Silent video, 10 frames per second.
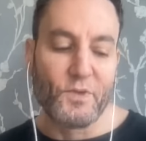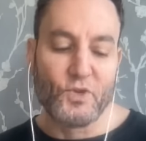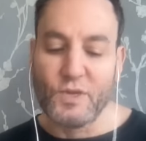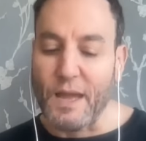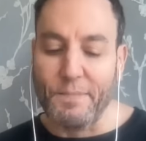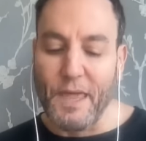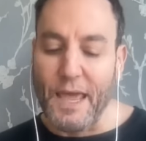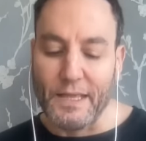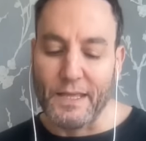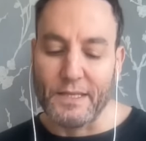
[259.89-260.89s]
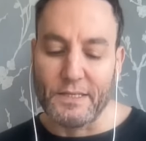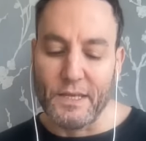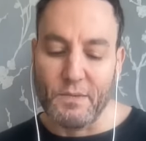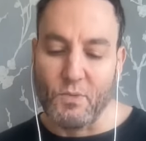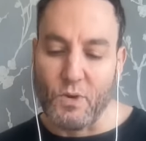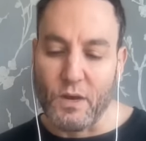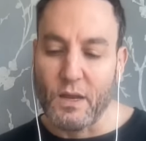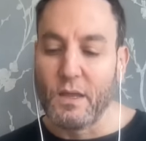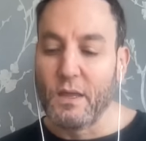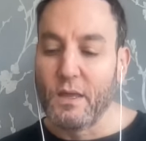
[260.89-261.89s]
should not be headlines
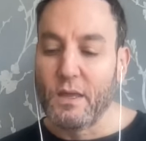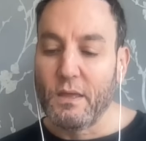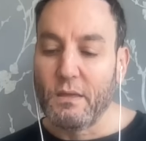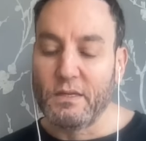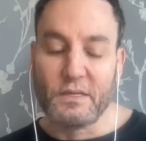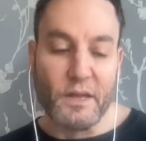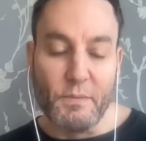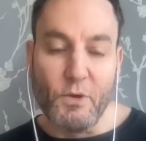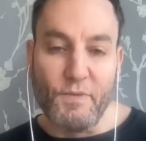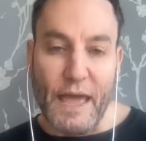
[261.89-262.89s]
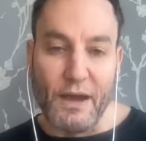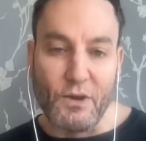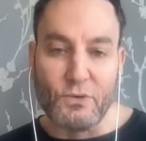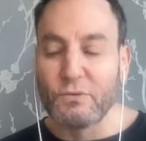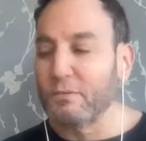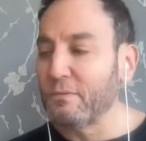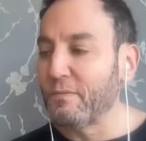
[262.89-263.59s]
anymore. He's going to move out.